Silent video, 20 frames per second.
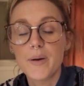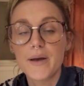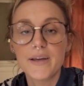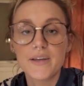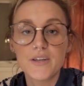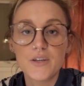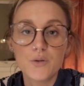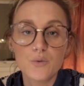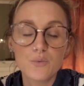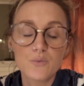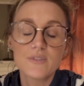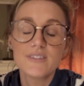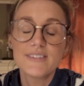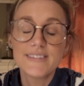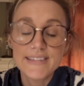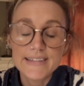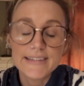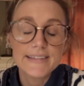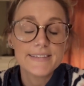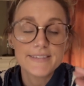pay you
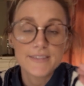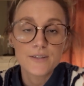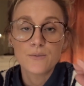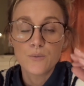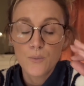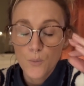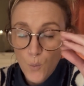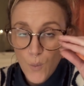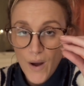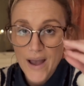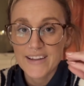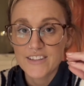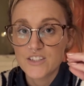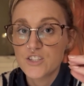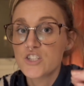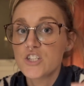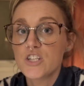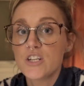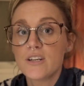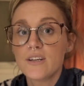decent
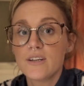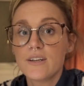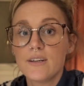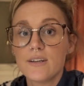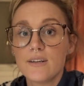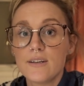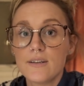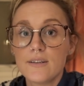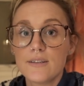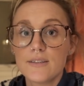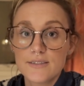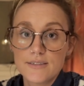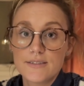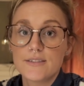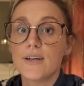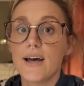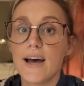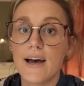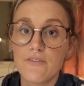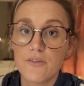wedge
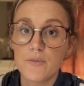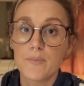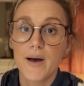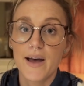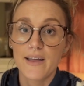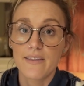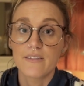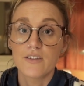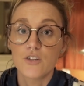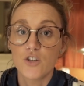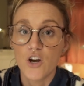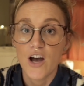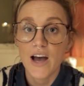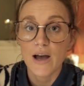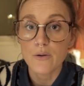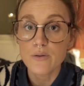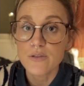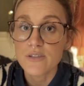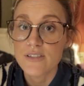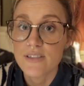to have a bath in your
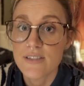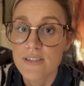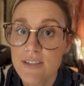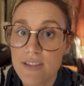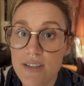house.